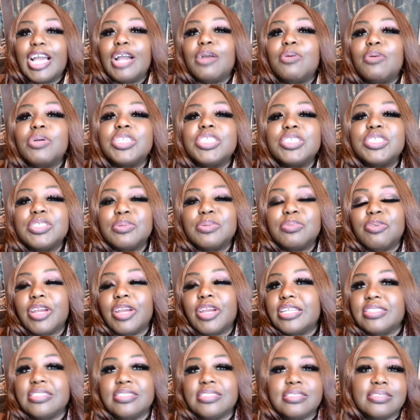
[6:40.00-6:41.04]
I want you to
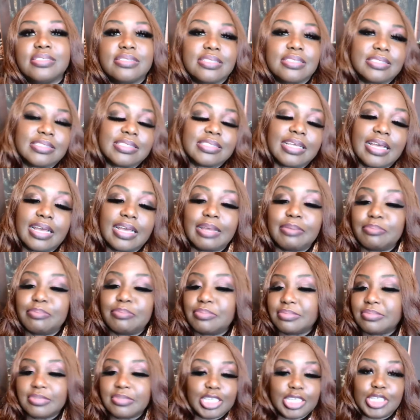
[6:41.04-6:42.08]
practice this because
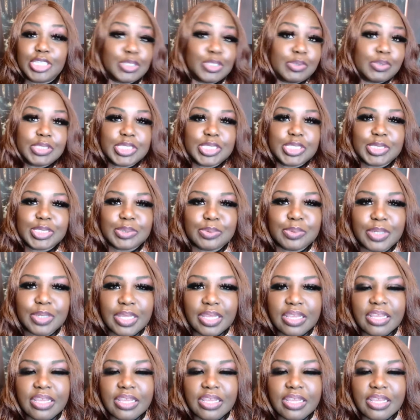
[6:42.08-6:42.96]
I'm going to do it too.